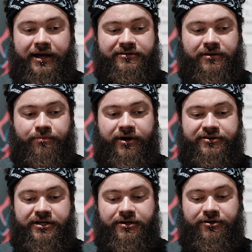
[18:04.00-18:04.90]
As I'm
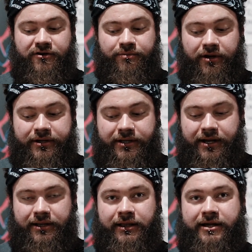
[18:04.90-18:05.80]
pressing, you're applying
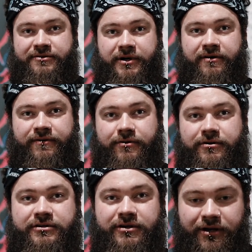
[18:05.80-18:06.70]
that last bit of force,
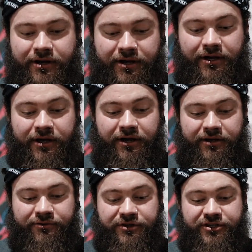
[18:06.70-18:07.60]

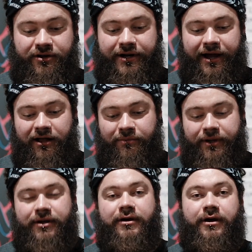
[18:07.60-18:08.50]
which is going to help
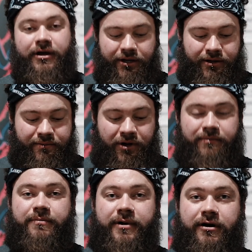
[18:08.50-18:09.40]
pop
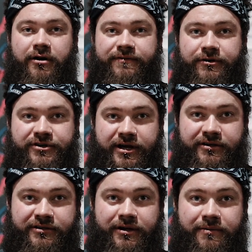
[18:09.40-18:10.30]
the bar off your
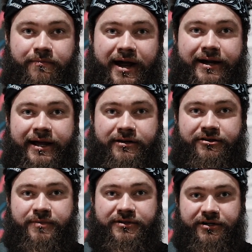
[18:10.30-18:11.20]
chest back
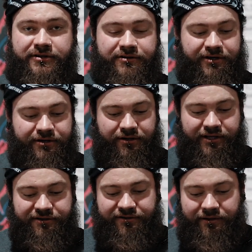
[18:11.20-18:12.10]
into position. So you're not
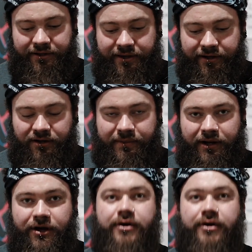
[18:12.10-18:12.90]
necessarily thinking about